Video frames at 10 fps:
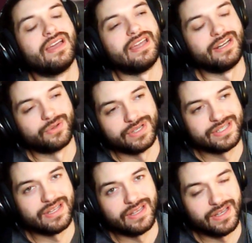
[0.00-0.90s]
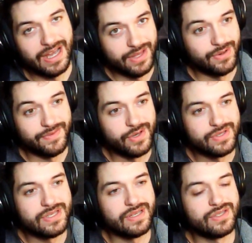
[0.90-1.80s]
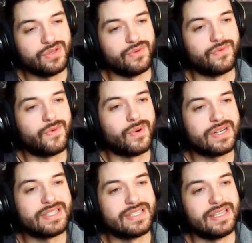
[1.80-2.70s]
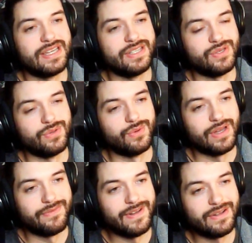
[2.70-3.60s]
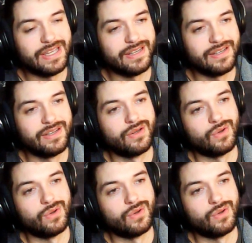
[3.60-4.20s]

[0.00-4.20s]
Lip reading: increase either of those 2 forks into a falcon